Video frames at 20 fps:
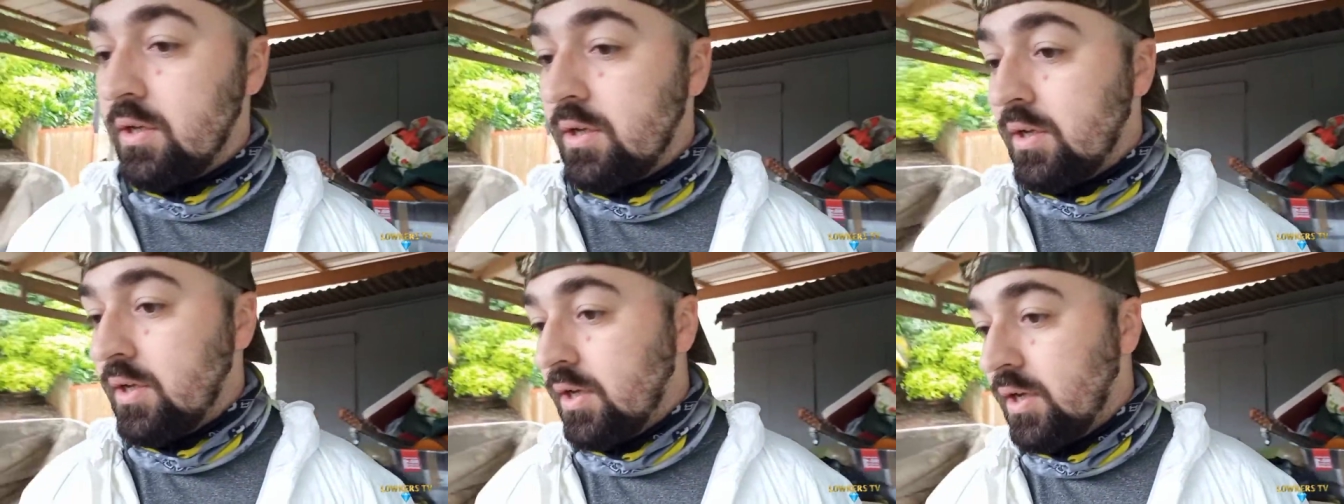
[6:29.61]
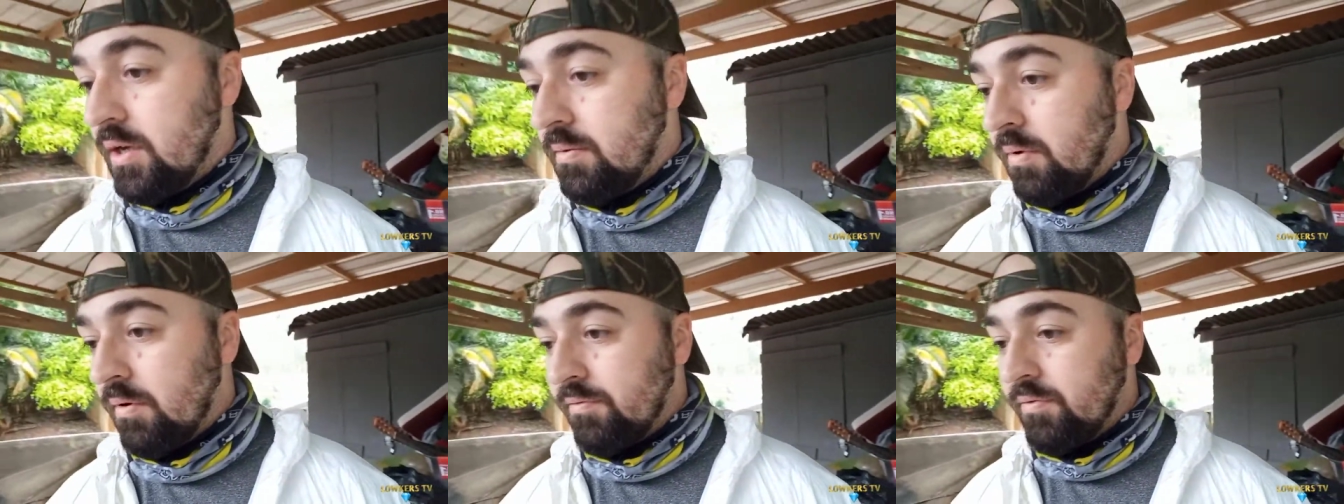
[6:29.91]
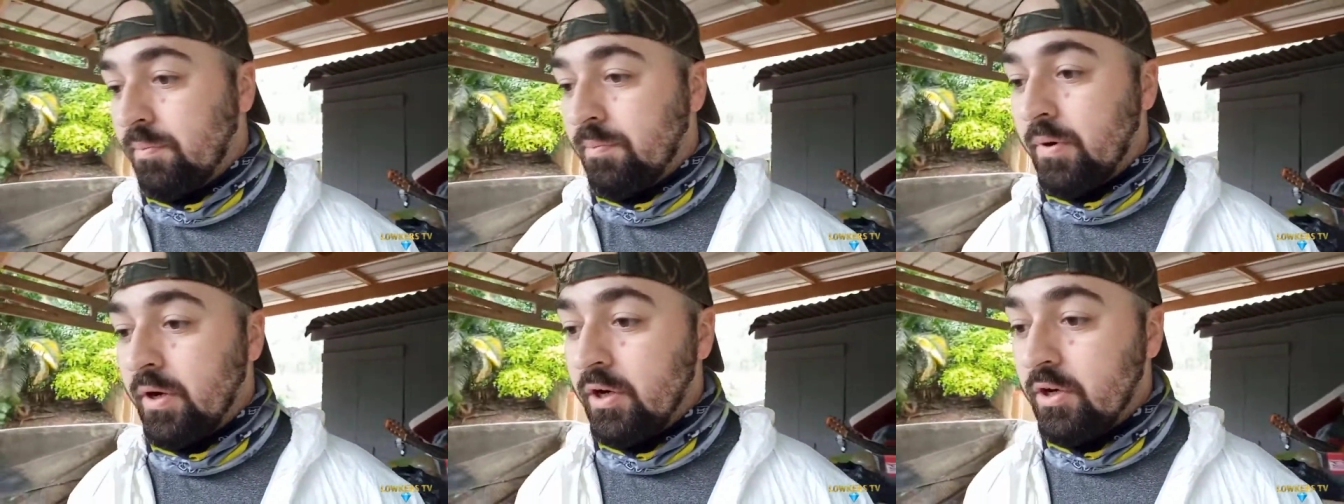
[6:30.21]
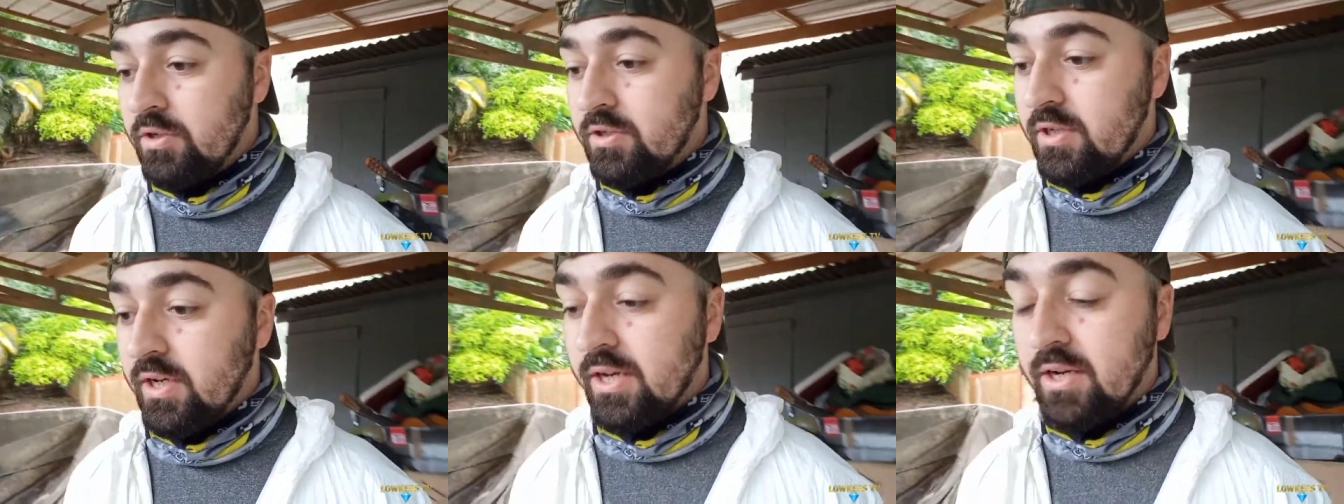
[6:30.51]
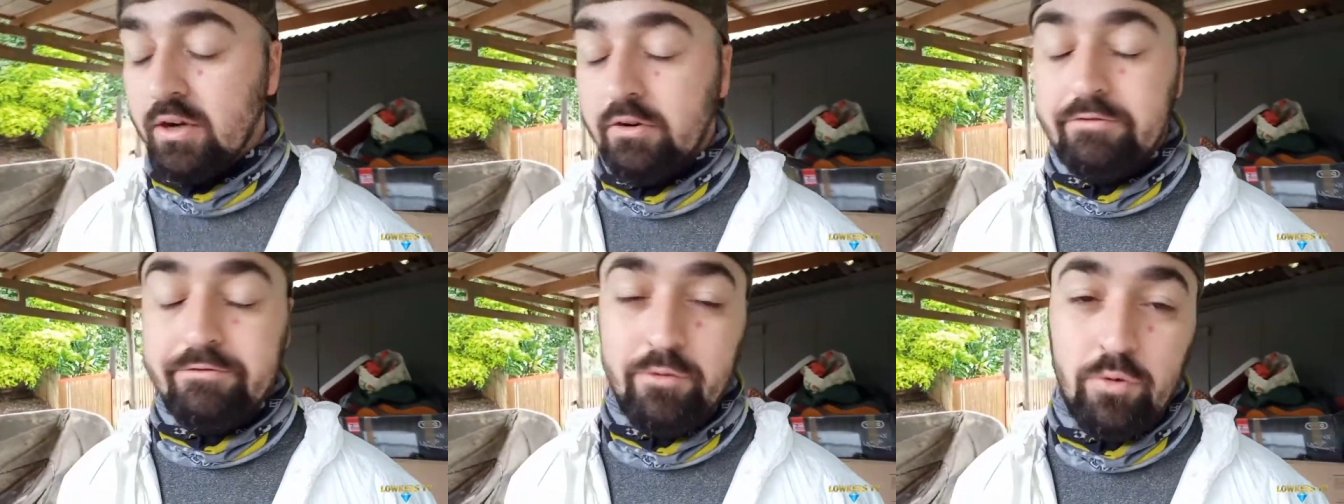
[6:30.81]
of the boat. And
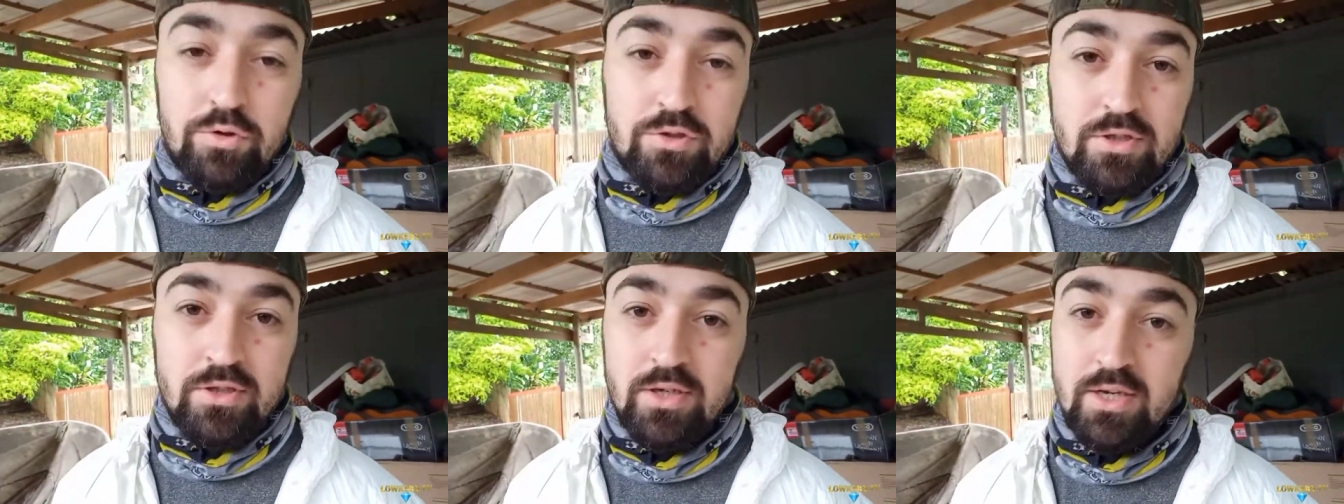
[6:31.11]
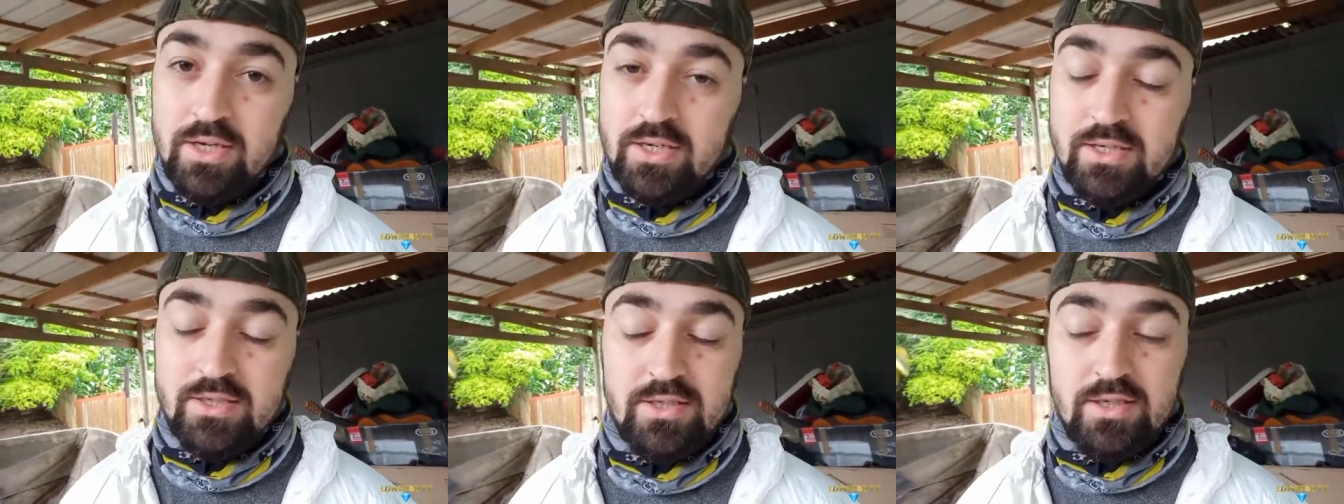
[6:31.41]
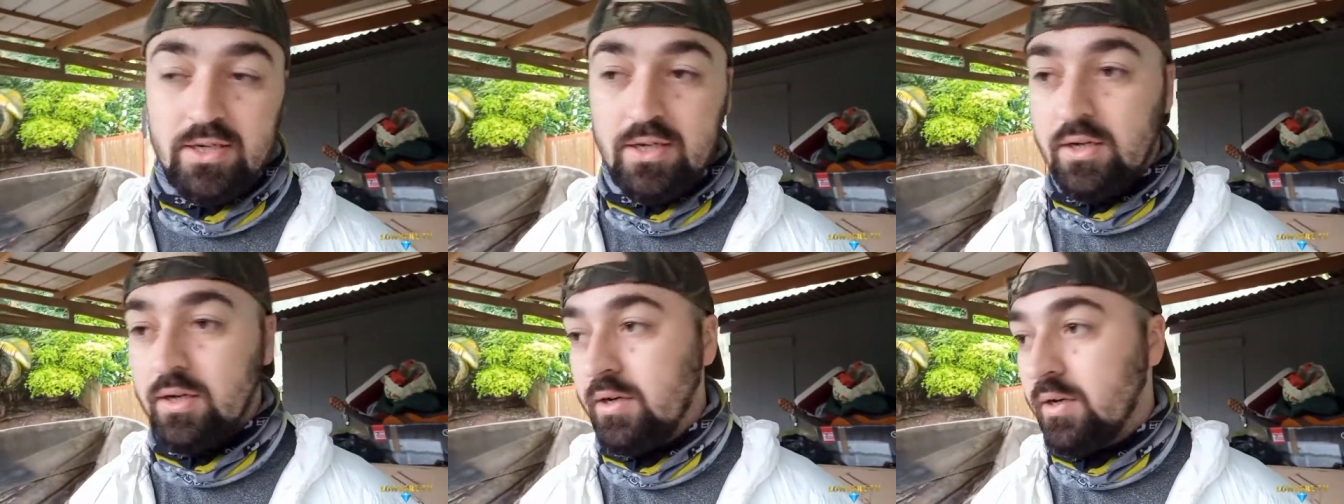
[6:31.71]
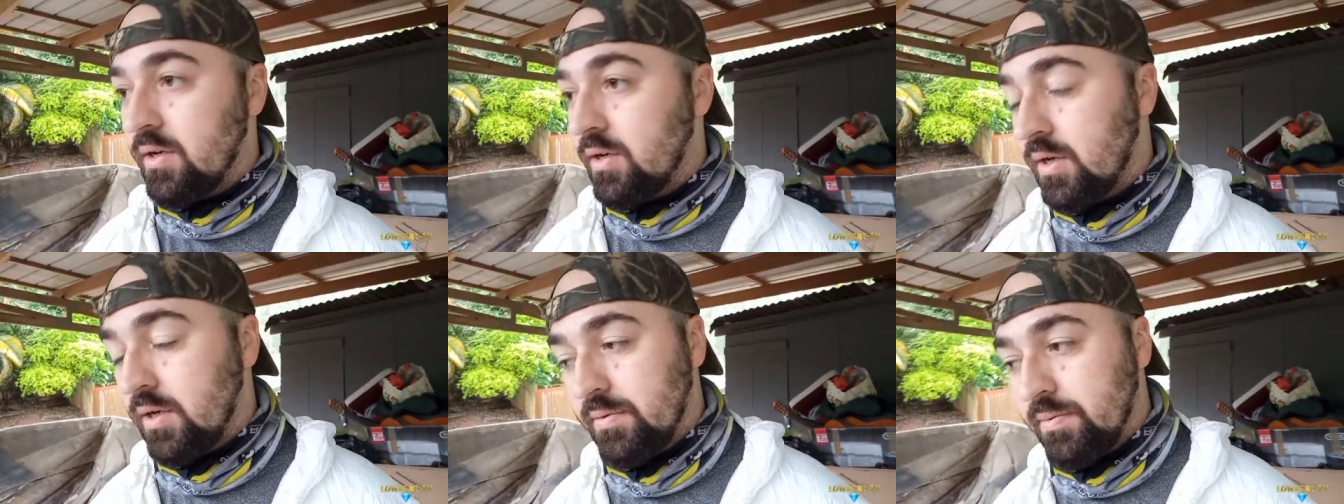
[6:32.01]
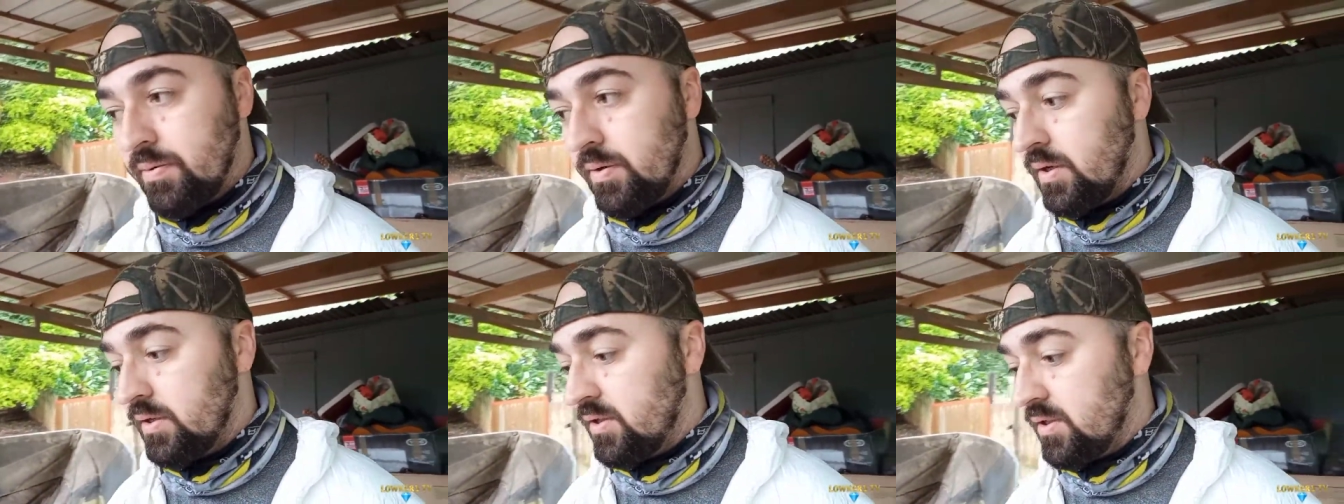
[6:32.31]
unfortunately, like I said, I
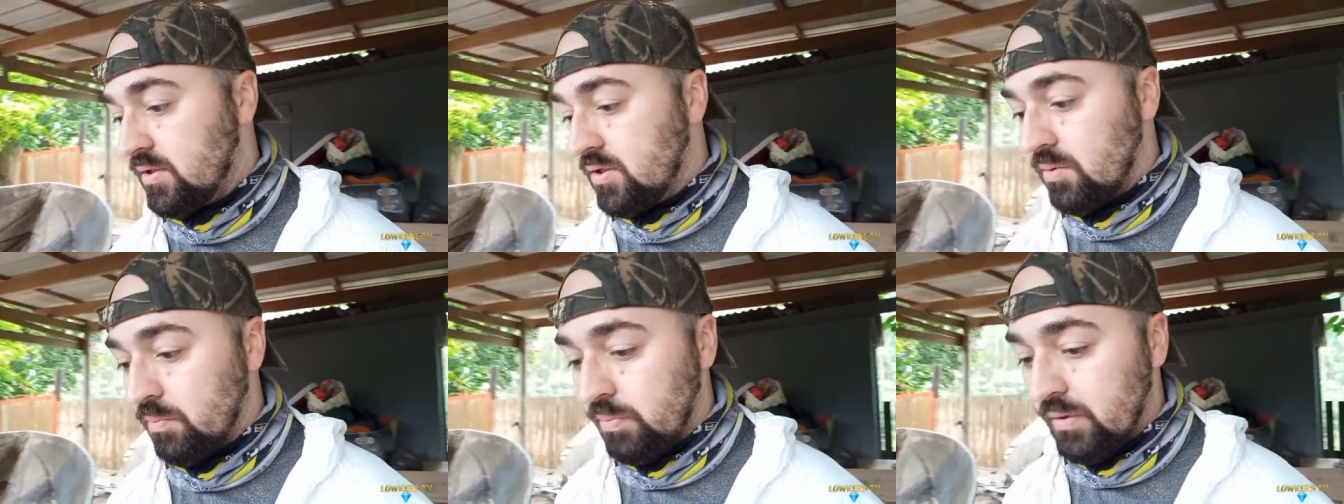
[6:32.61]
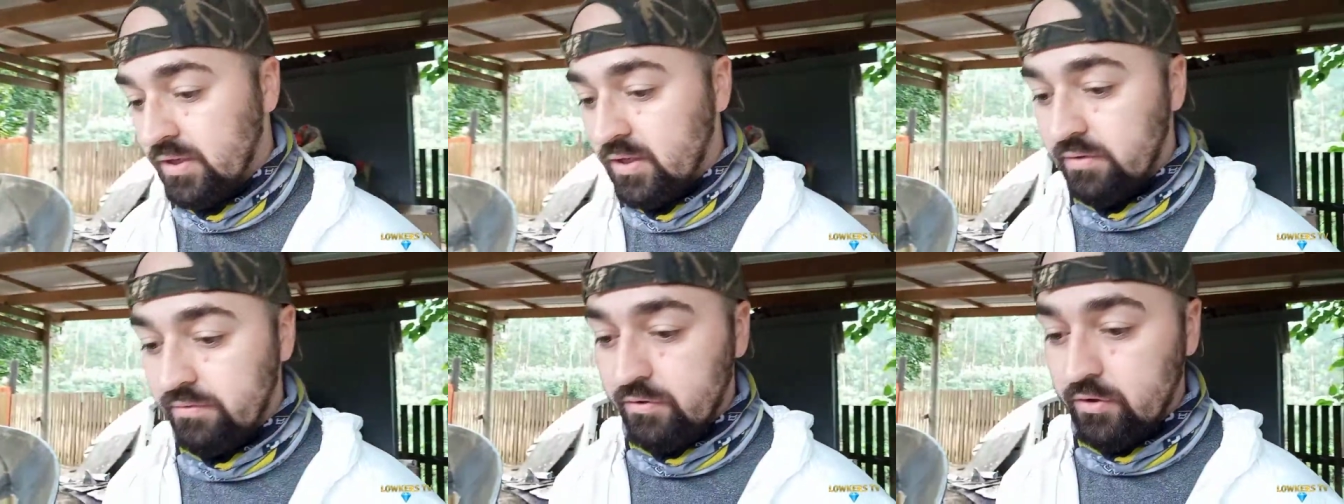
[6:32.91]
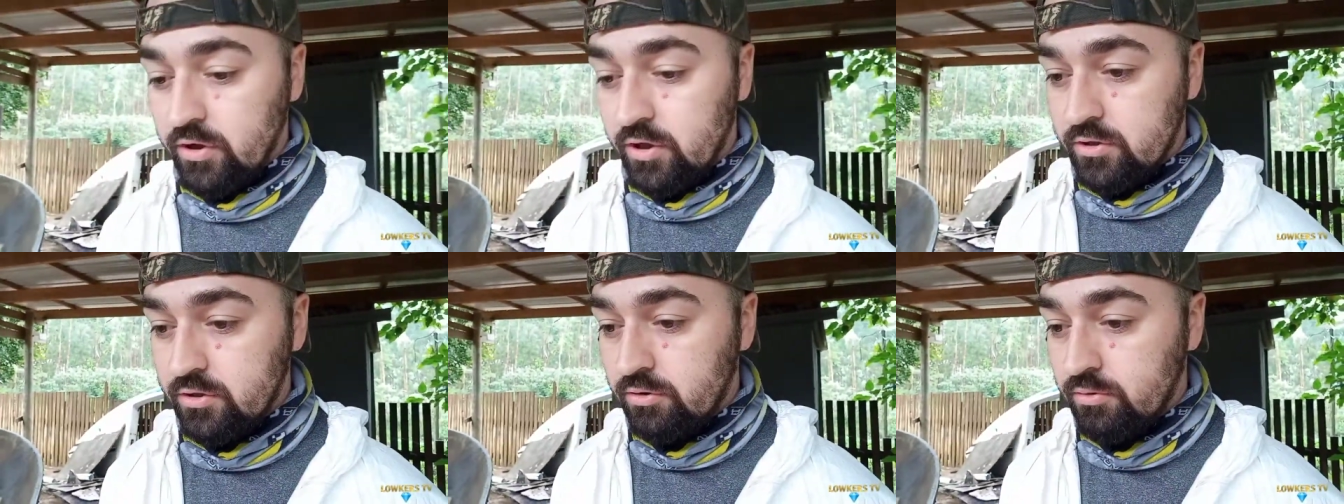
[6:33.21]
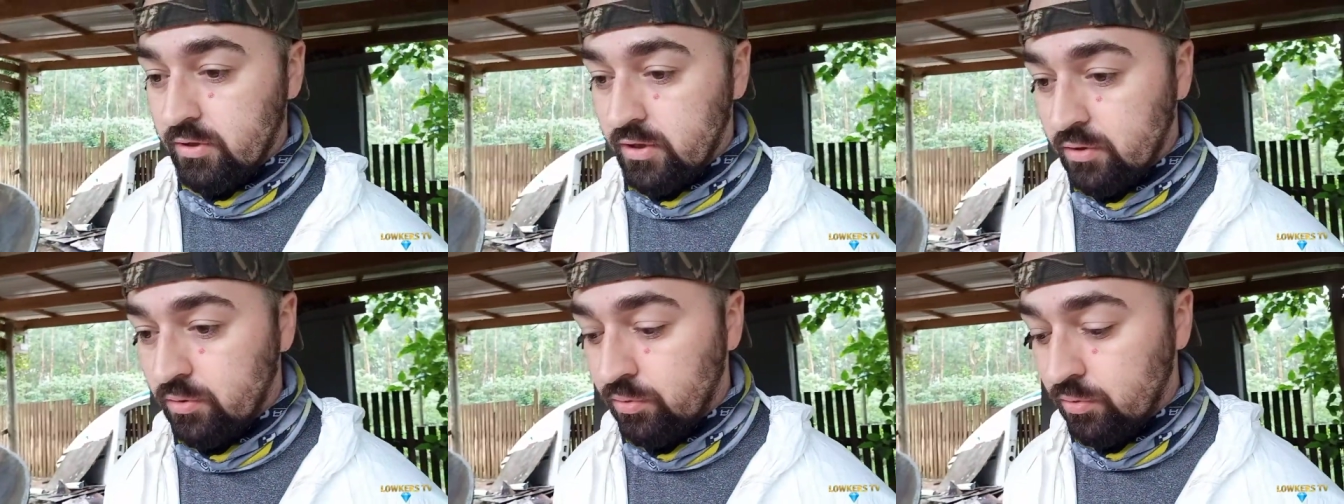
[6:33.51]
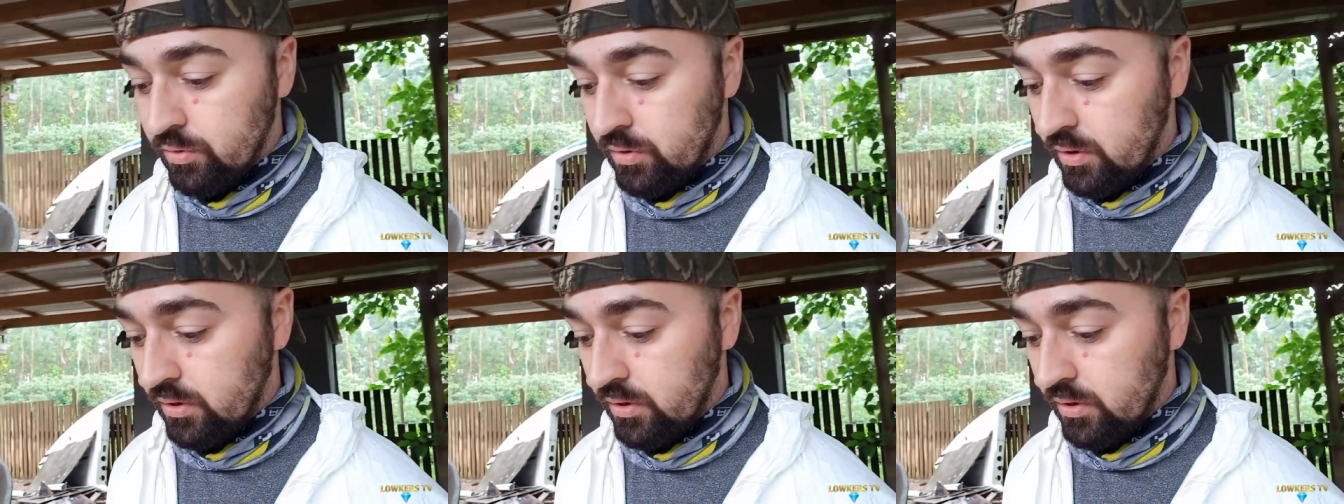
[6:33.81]
just completely forgot to record.